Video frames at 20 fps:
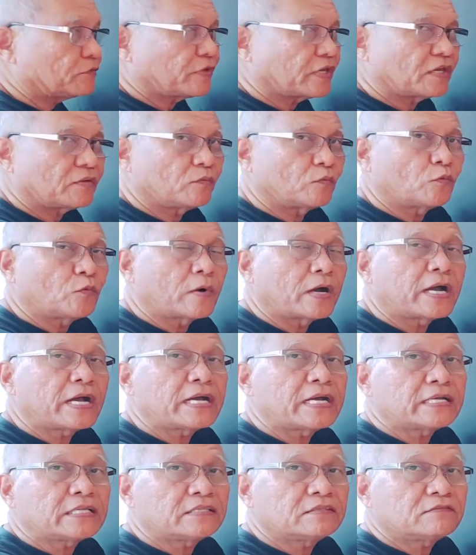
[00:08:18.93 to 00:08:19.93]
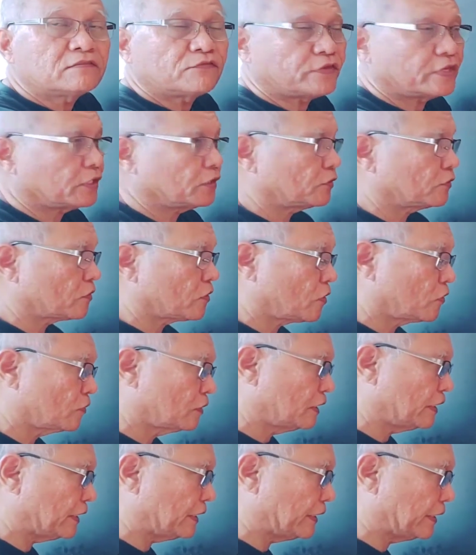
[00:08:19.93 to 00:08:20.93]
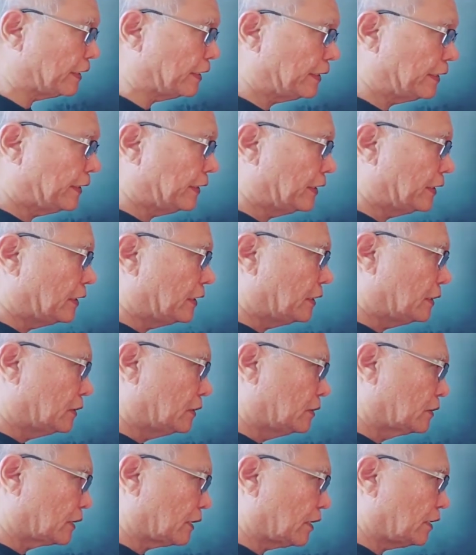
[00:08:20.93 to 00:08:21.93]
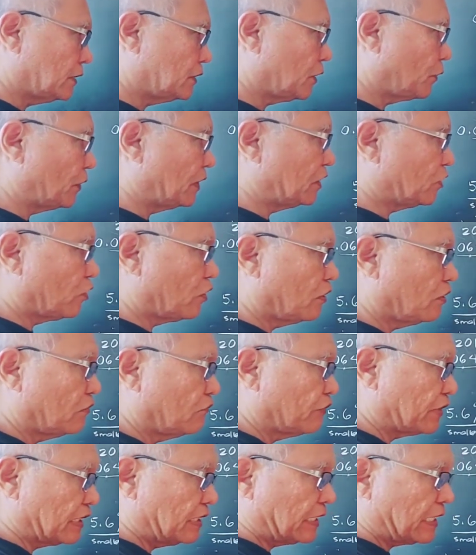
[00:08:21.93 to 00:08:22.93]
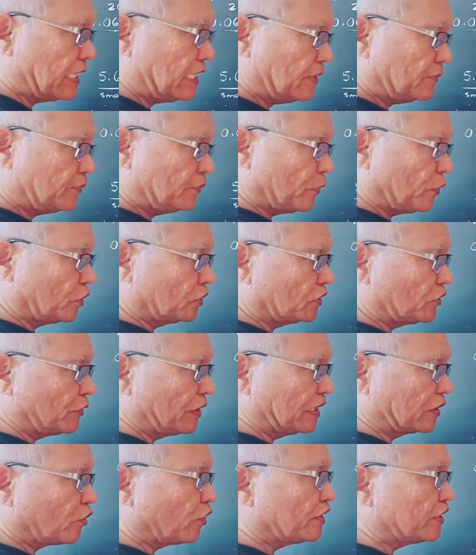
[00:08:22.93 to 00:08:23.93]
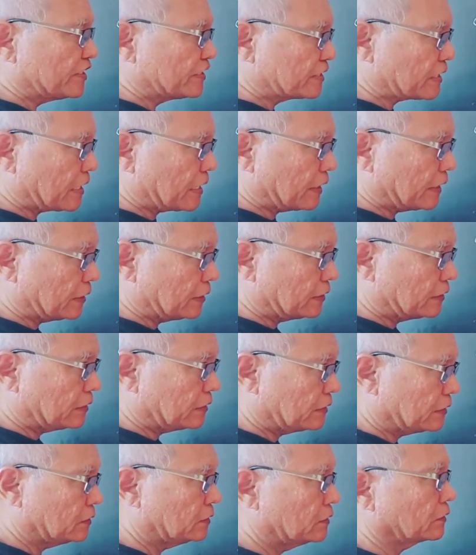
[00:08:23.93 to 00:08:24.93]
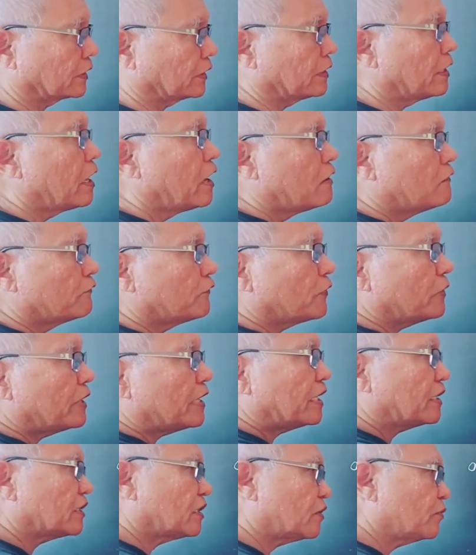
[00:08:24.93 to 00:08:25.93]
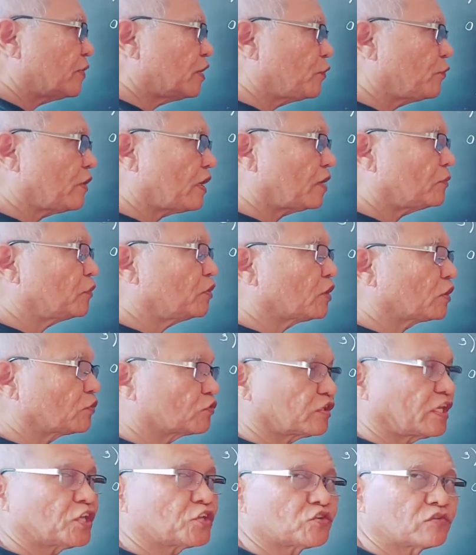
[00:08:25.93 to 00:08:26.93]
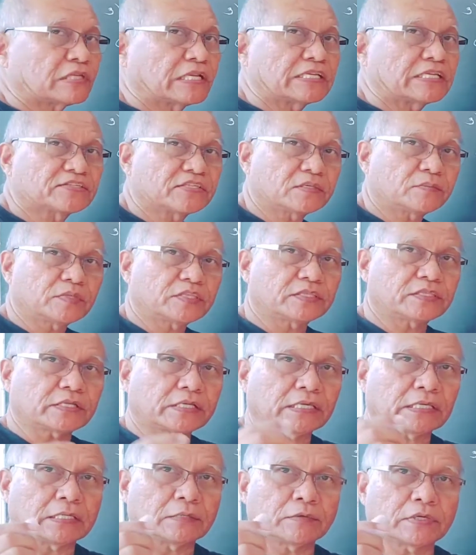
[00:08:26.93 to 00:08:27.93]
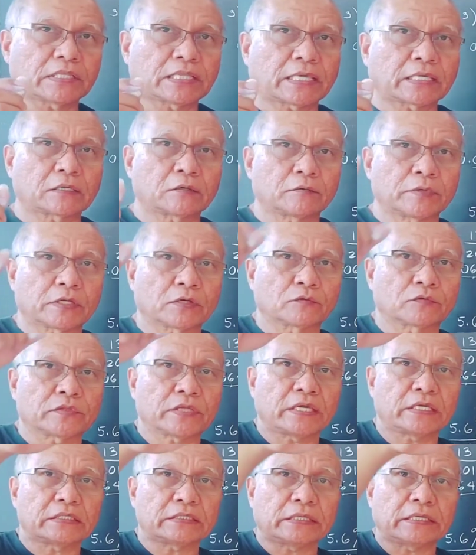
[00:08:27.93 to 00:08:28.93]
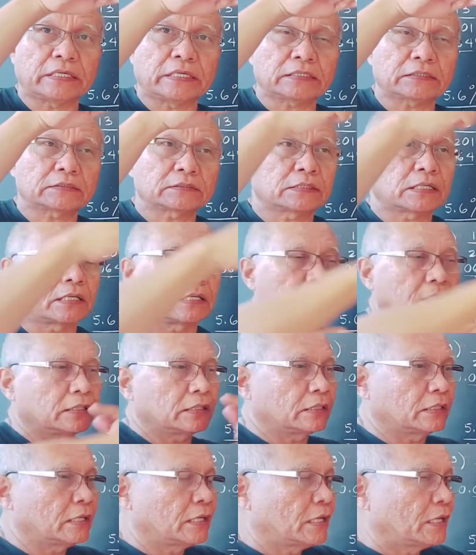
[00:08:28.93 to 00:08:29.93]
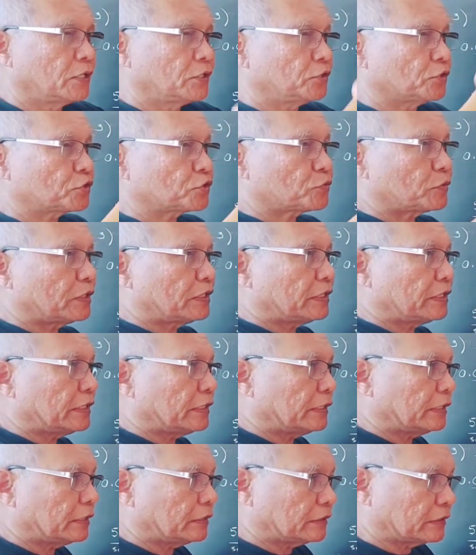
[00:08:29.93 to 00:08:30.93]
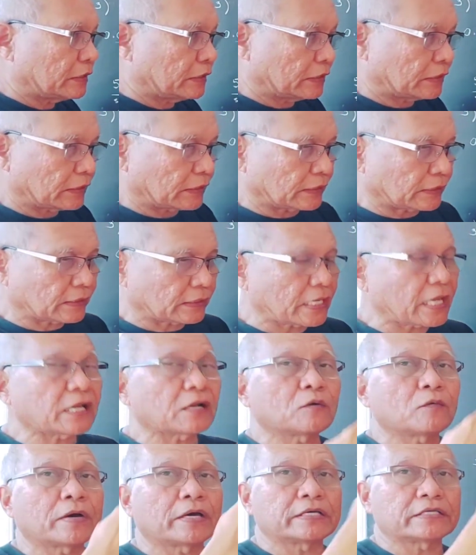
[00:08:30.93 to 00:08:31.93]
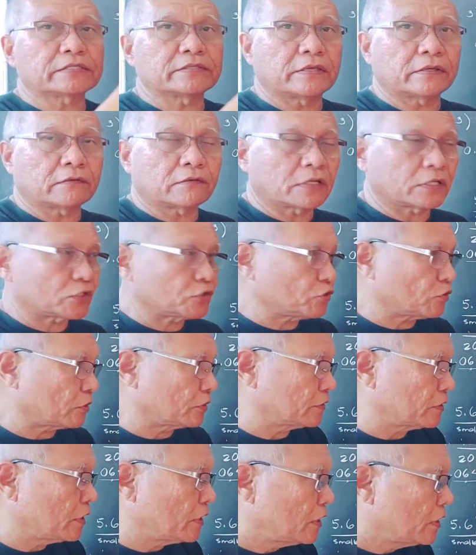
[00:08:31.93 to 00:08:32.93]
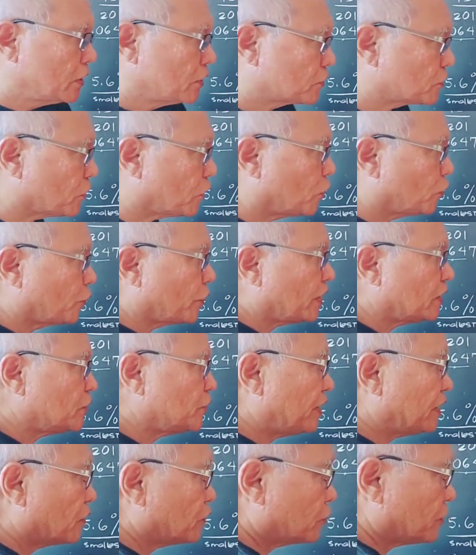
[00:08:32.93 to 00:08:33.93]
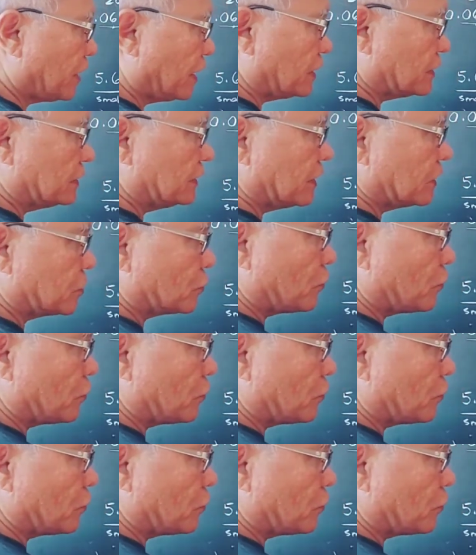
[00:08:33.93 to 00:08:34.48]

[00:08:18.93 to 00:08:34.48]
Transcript: we have one figure only. Okay, they will overlap or they will coincide. Okay. For letter B, we have the rotational symmetry. We rotate it usually in a clockwise direction. So when we rotate this